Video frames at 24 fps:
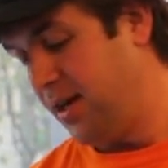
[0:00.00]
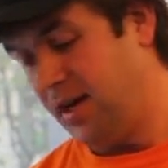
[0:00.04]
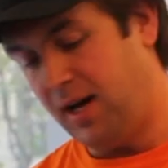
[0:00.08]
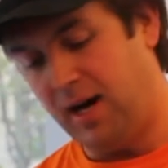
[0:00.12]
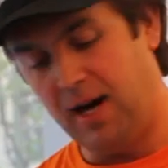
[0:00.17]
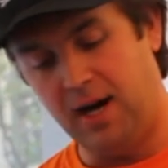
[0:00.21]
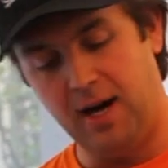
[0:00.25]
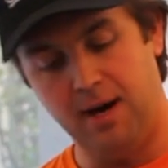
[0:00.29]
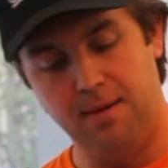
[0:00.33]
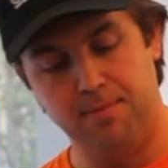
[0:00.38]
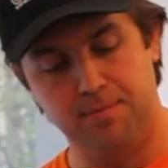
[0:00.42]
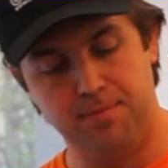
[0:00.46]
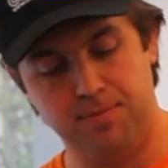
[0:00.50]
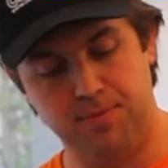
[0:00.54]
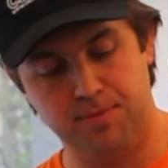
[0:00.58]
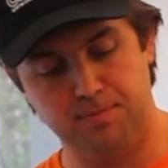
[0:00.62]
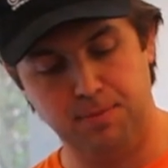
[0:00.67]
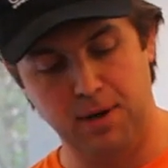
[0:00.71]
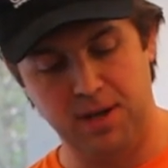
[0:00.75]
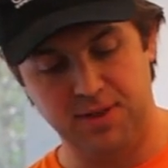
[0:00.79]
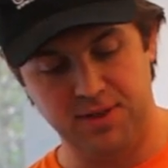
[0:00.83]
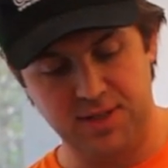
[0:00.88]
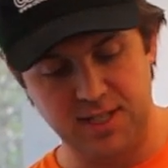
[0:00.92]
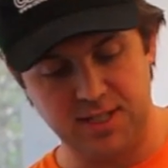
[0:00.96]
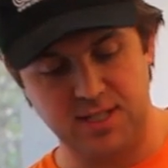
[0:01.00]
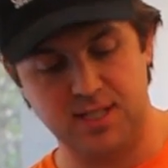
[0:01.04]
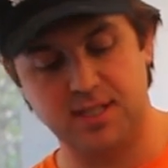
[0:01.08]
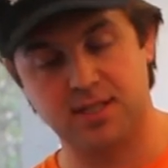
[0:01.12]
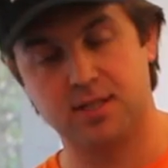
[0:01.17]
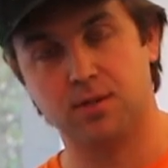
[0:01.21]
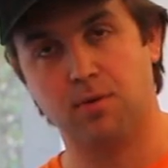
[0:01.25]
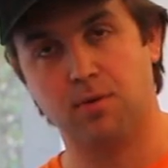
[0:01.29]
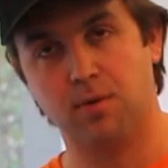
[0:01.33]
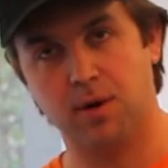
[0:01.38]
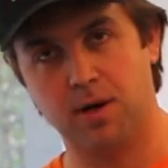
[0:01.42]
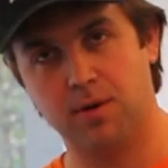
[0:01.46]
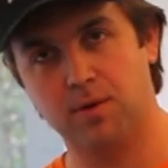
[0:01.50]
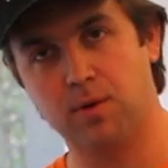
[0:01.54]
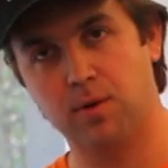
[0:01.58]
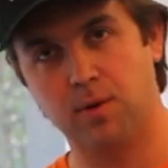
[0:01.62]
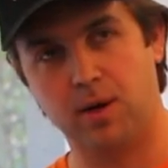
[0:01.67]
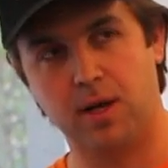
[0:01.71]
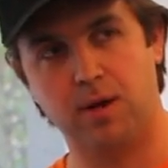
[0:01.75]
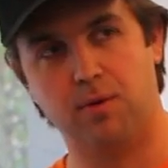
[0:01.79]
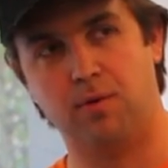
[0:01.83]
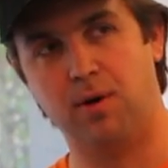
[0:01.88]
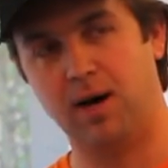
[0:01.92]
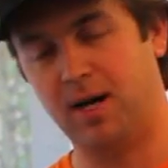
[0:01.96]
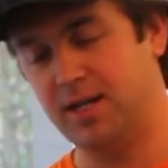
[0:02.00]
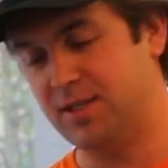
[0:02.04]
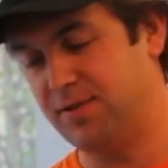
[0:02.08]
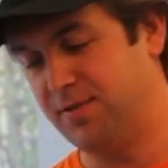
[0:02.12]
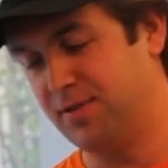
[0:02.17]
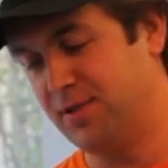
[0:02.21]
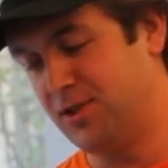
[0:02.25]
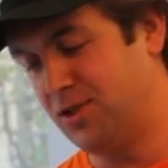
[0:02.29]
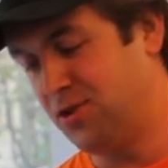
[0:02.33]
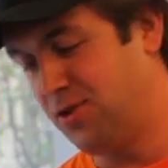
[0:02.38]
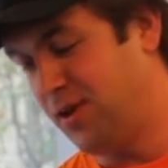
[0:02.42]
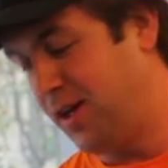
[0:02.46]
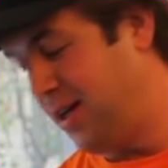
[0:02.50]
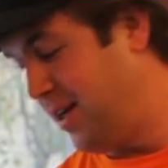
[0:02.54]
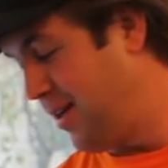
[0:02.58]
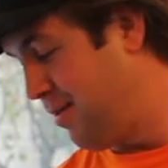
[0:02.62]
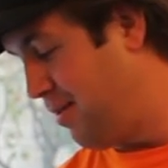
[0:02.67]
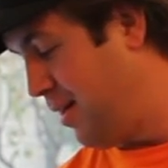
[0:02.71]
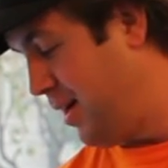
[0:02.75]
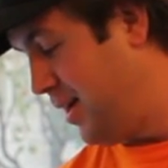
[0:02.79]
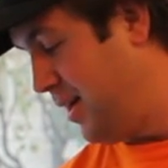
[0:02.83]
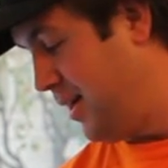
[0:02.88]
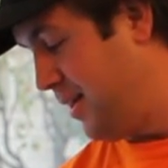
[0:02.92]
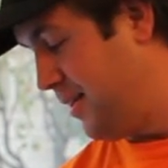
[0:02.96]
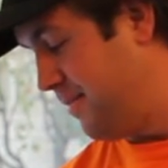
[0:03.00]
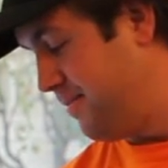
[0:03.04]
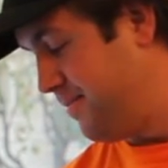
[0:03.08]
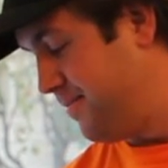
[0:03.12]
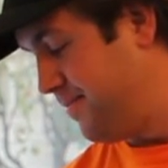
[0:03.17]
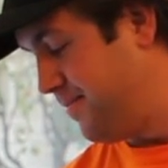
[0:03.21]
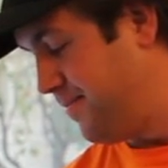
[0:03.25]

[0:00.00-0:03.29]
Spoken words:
But this is the one we want to watch for the training right here.